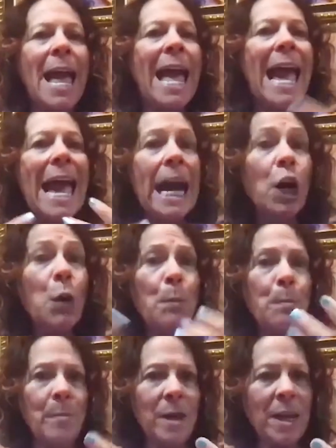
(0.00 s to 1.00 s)
help
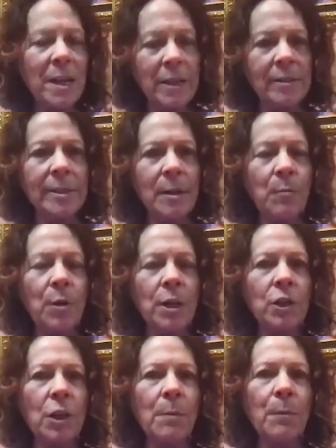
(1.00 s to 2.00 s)
me in some way,
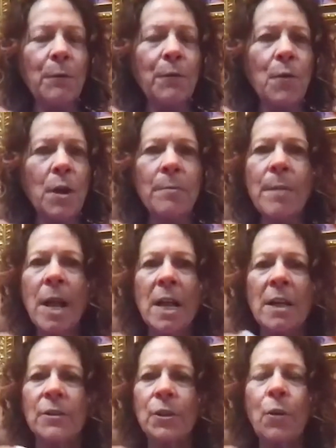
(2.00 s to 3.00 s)
shape, or form.
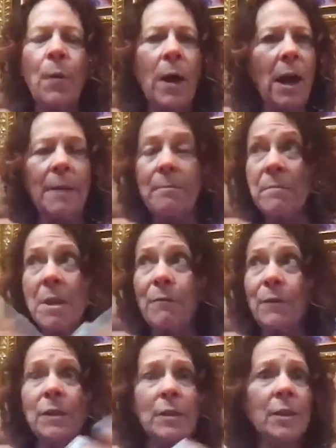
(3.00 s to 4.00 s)
So, um, if
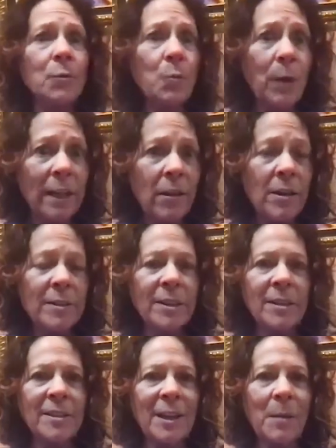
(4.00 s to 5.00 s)
it's this weight loss
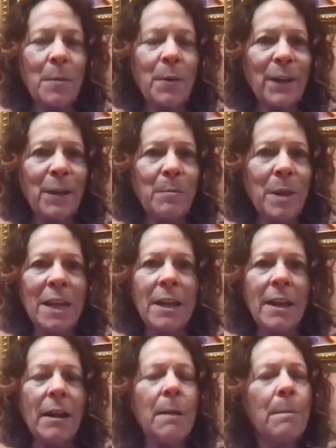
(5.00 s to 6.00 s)
example that I'm making
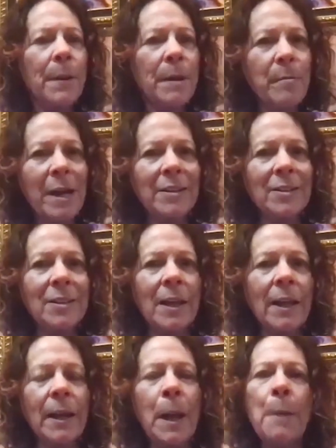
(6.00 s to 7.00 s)
up, I might
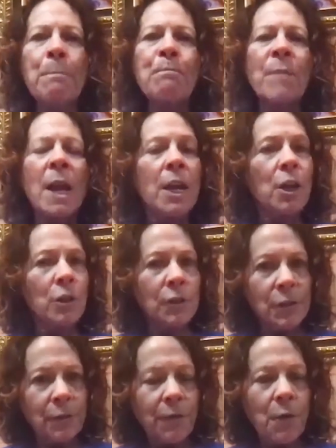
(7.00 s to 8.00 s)
say, here's
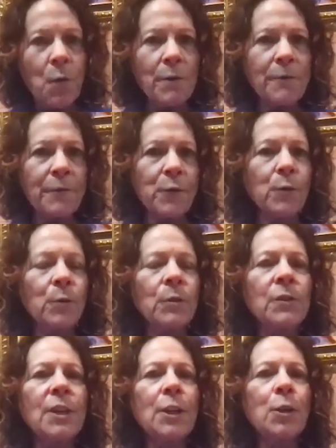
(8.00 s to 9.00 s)
the four foods
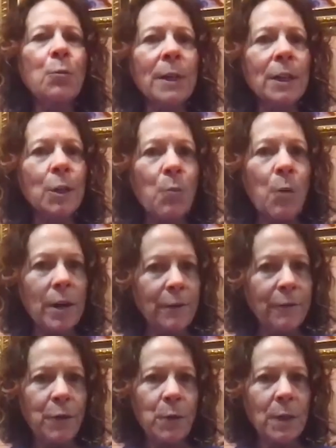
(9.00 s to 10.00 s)
that you really want to
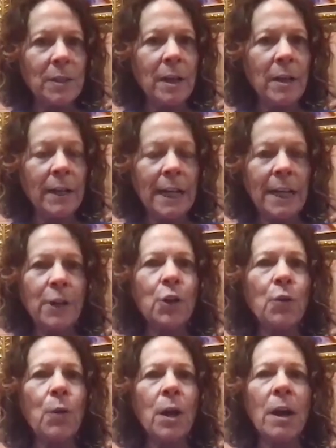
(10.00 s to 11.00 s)
focus on in
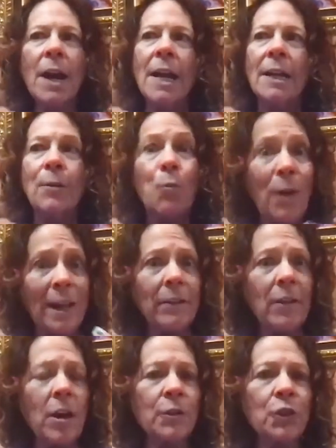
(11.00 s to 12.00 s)
your weight
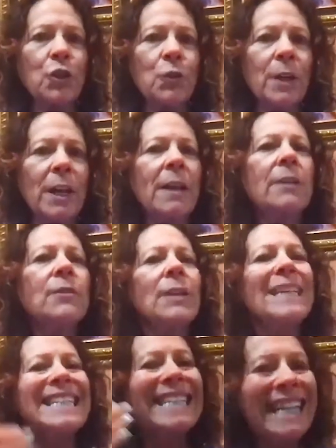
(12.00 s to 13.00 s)
loss journey.
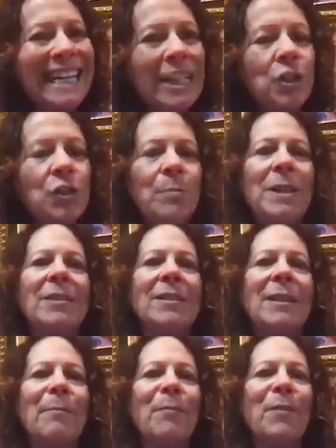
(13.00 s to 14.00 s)
Teach mm-hmm. me
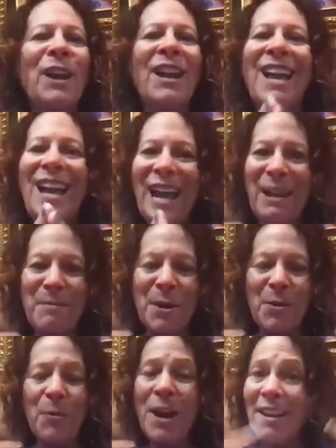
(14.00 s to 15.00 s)
something. And by the
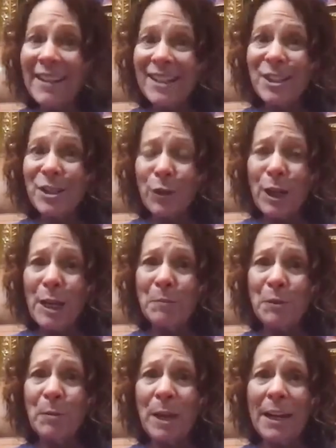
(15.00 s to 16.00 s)
way, that still keeps
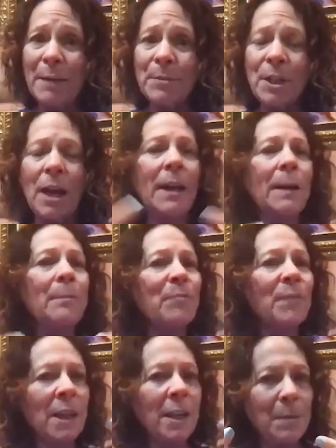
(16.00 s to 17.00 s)
me in uptime,
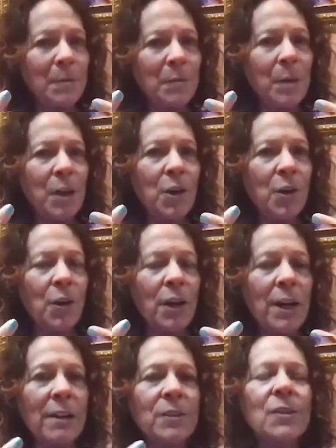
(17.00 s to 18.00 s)
it keeps me
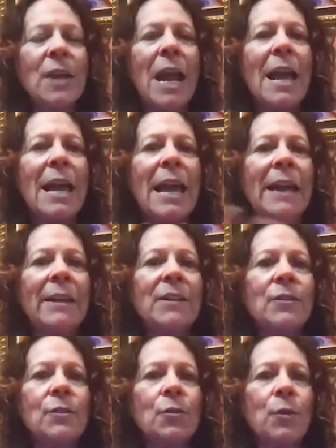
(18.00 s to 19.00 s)
curious and it
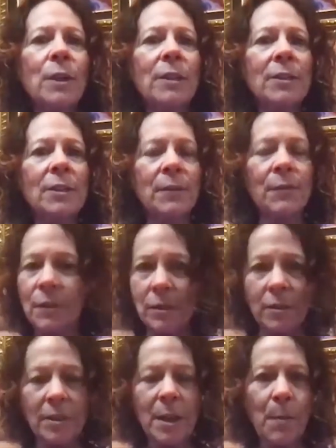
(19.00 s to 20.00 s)
sorts, sifts, and
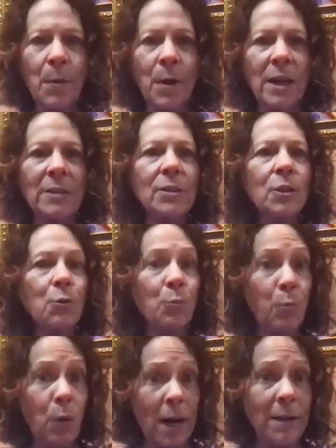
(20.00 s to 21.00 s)
separates the
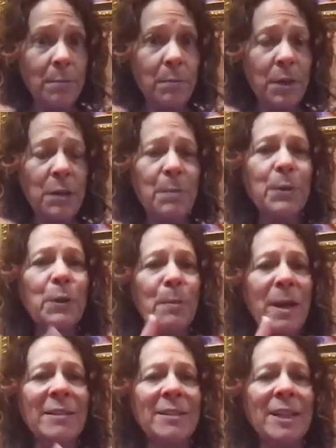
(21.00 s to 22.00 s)
right people to
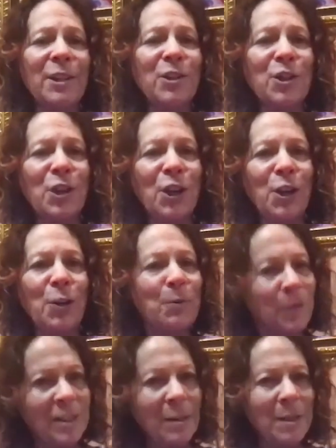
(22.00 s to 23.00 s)
pay attention to you.
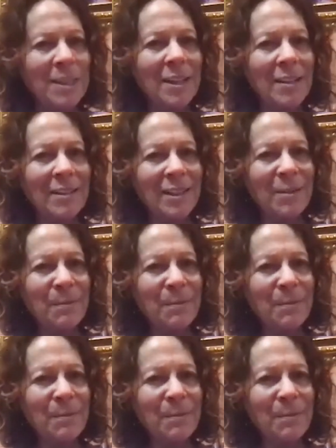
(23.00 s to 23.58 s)
Does that make sense?